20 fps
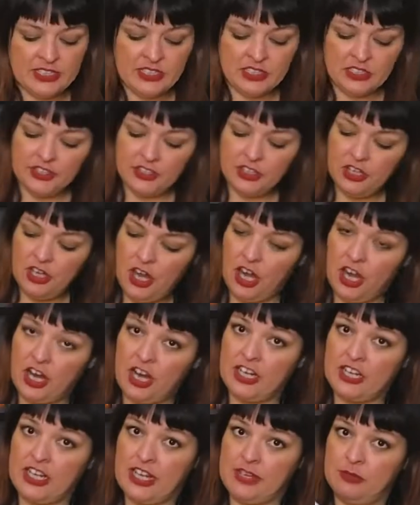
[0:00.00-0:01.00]
a little
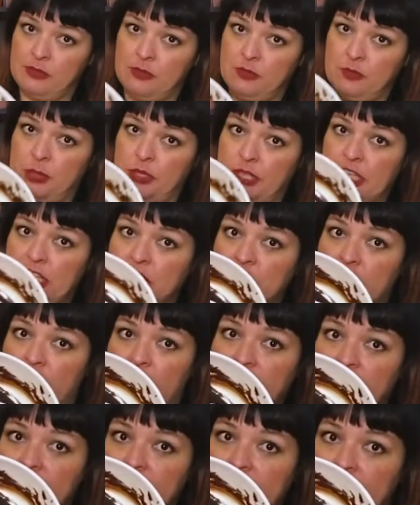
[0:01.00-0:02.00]
hard and pretty
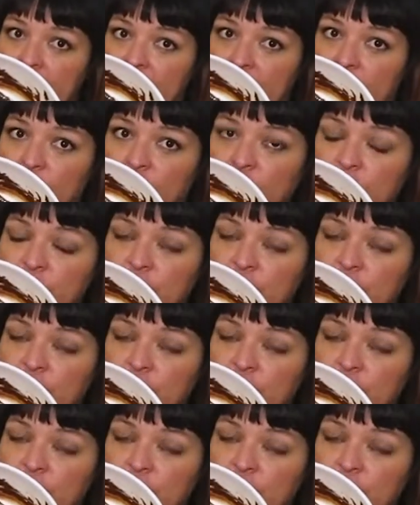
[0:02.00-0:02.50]
dark now.